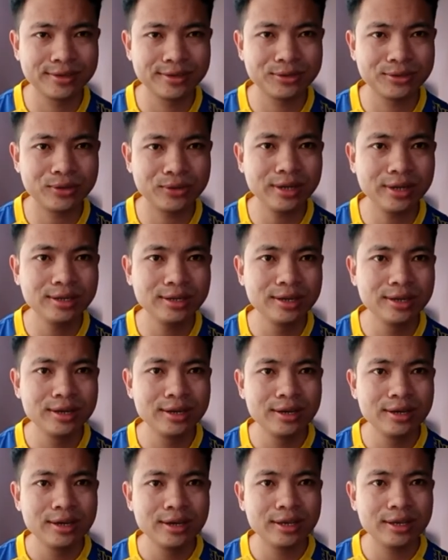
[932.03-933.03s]
right?
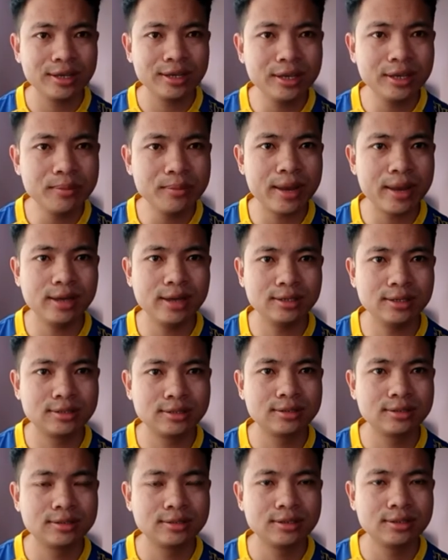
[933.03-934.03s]
E minus,
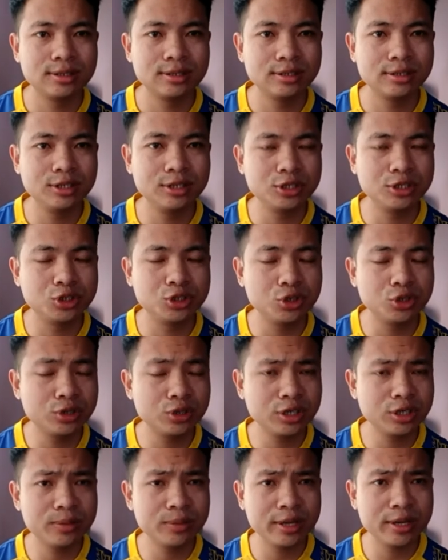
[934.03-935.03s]
it is
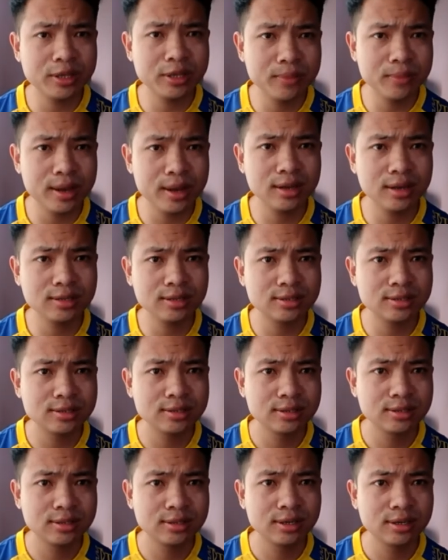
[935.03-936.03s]
denoted by E minus,
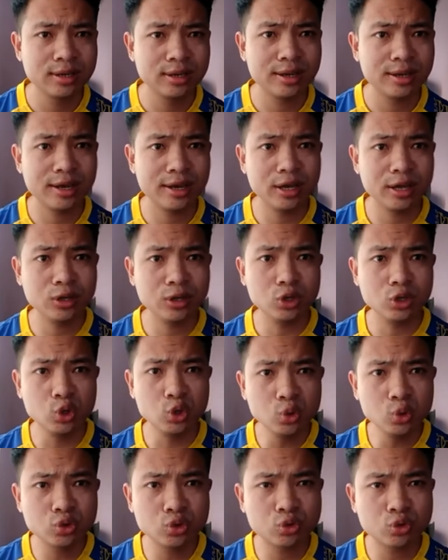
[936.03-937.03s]
and
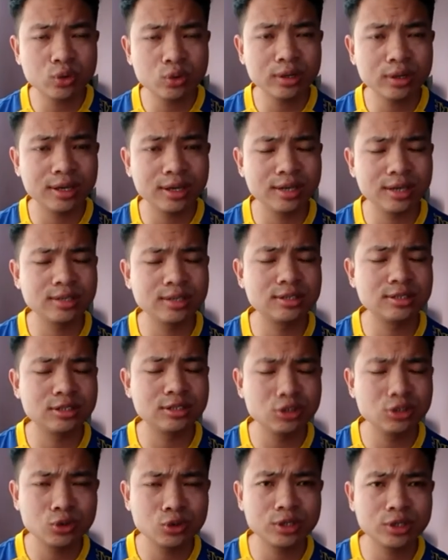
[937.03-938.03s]
neutron is
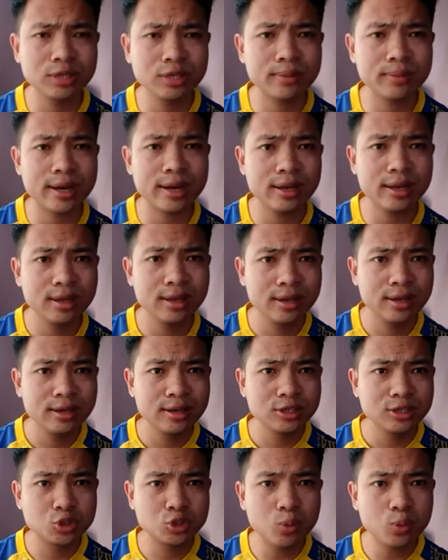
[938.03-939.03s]
denoted by
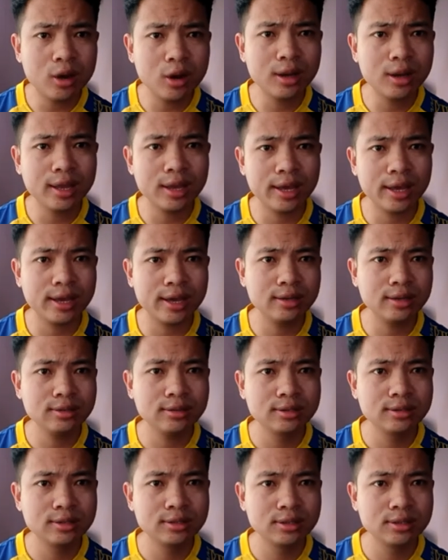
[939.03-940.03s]
small n
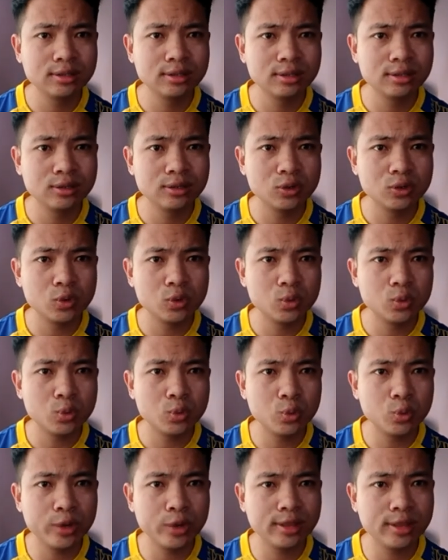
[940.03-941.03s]

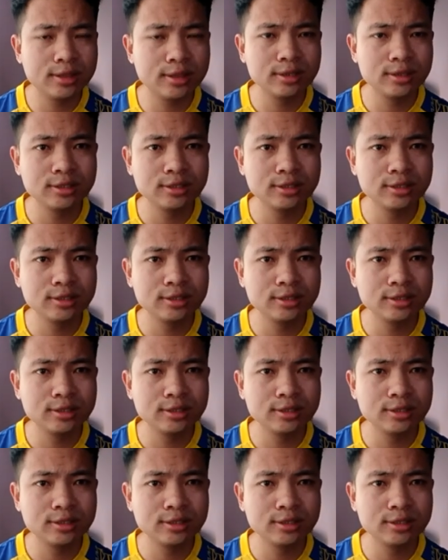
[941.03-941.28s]
with